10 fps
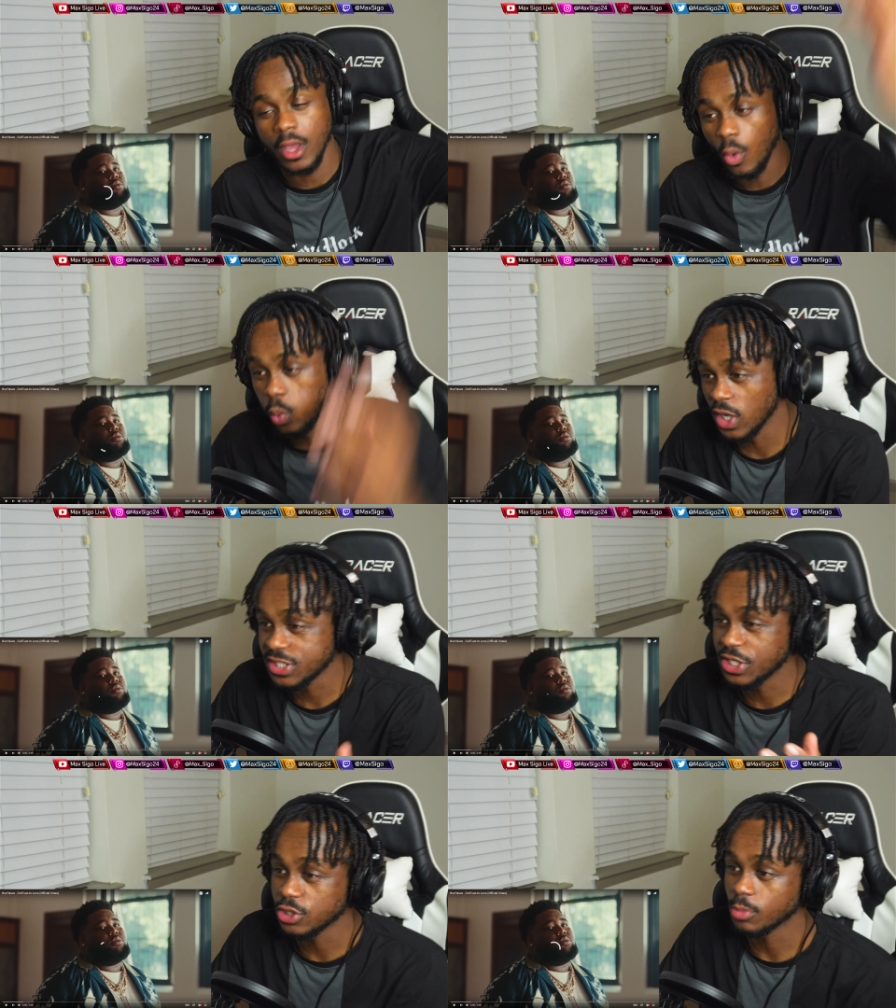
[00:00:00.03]
What's
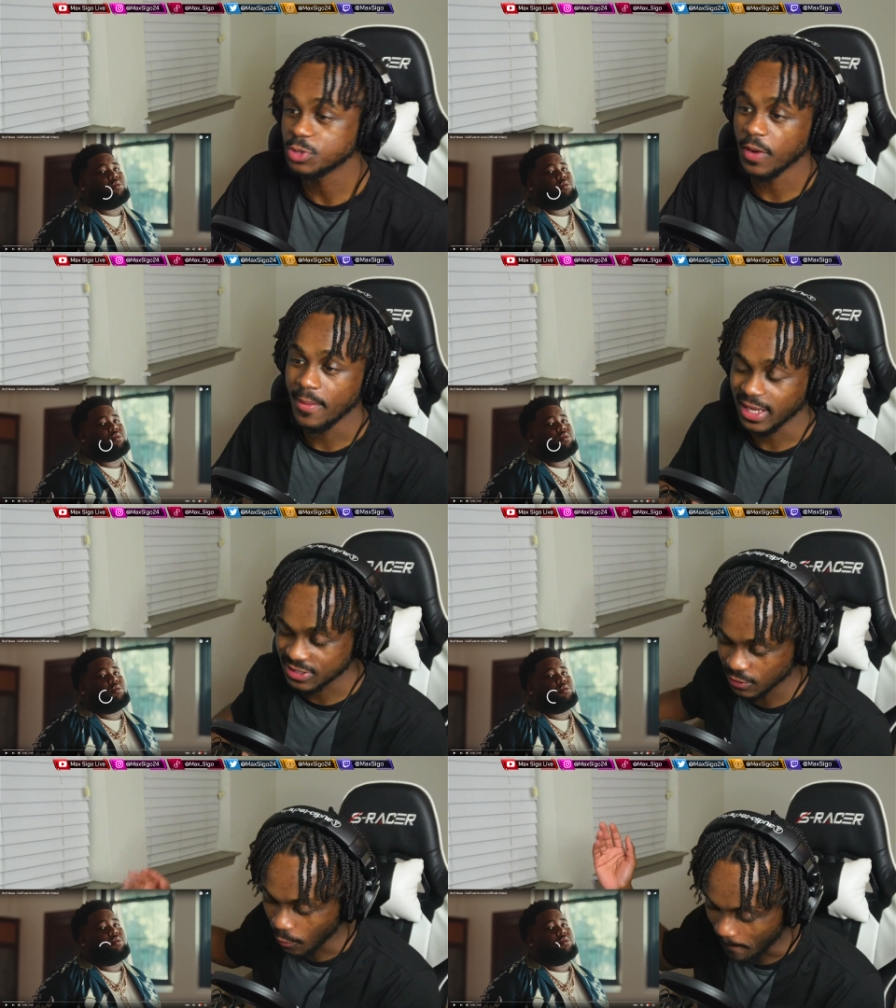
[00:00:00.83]
good, YouTube? It's your boy Max
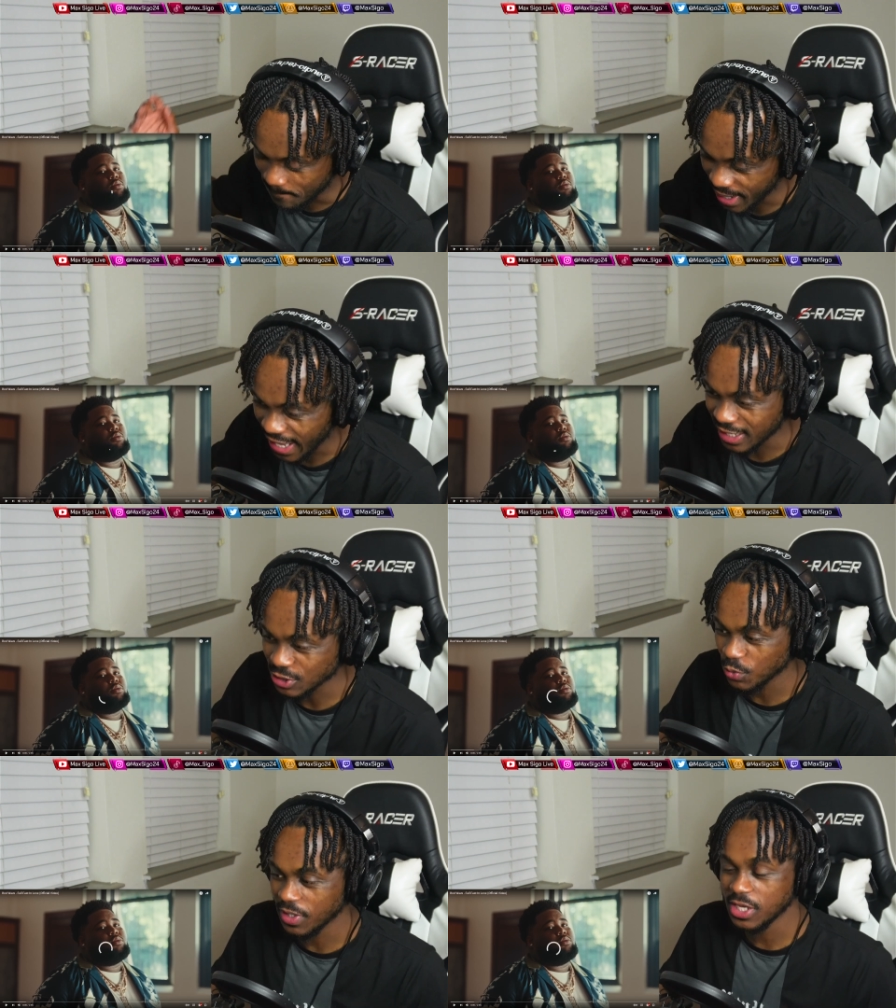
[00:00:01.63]
Sigo back at
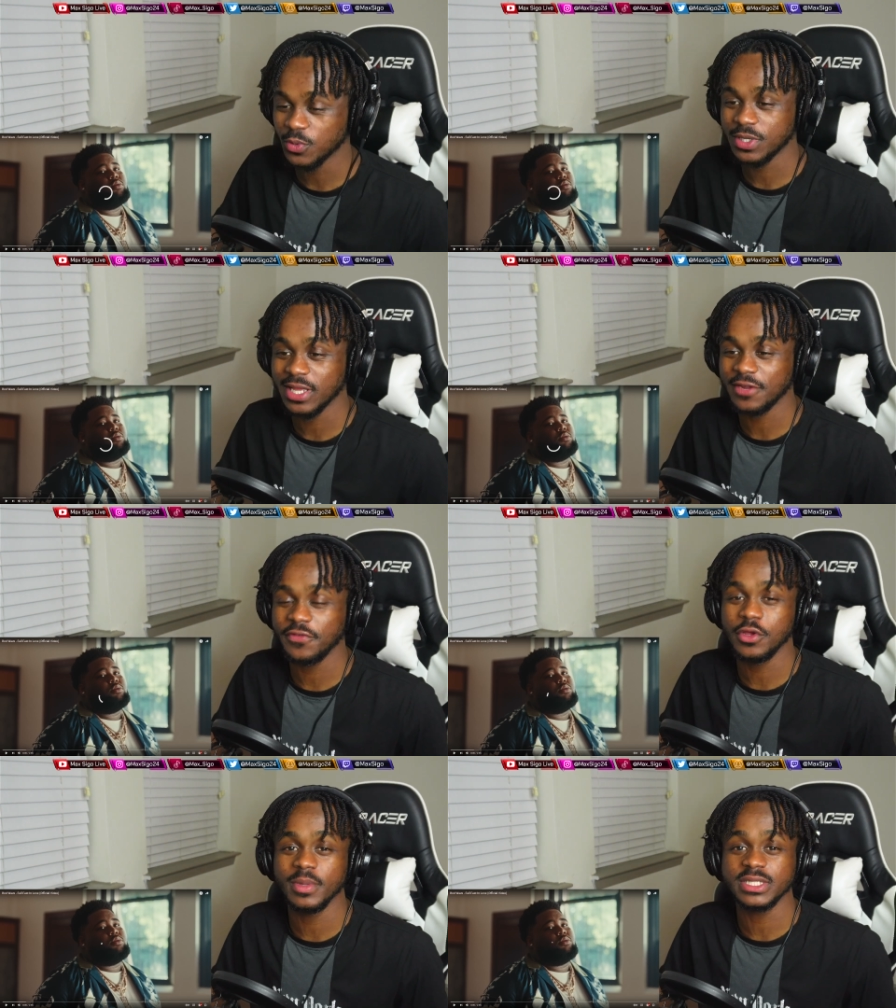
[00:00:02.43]
you again with another
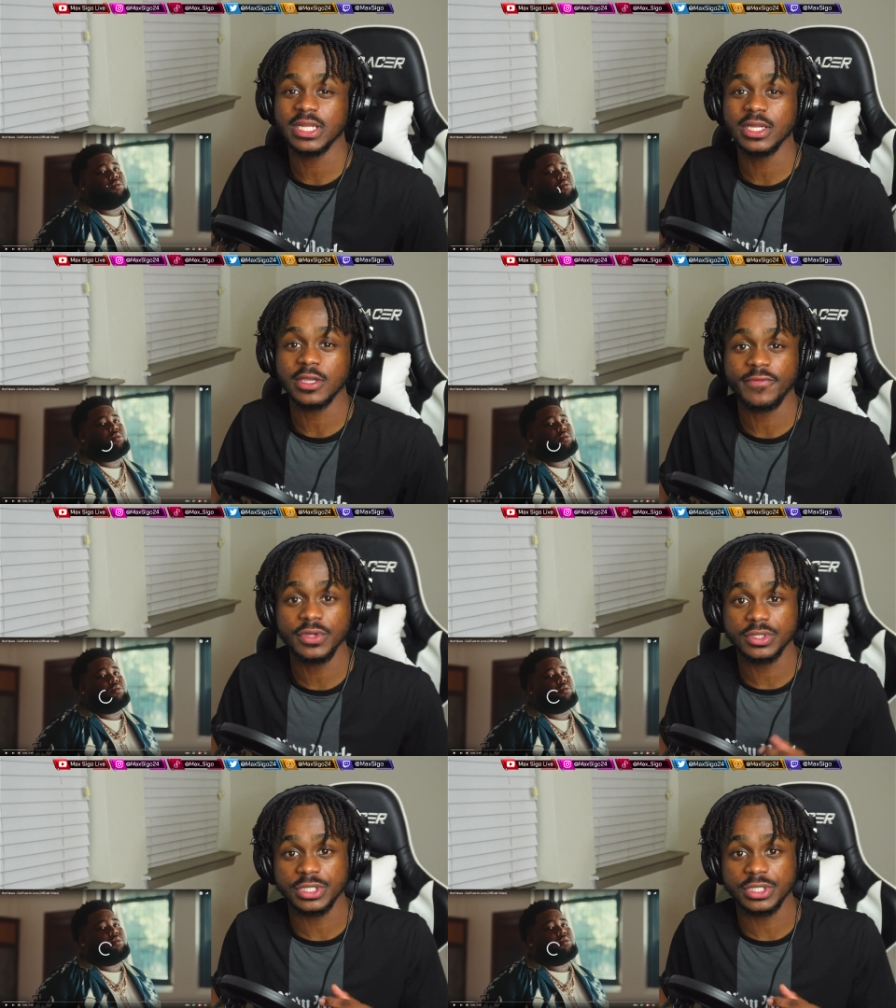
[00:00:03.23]
video, man. Said, look, if you're new to the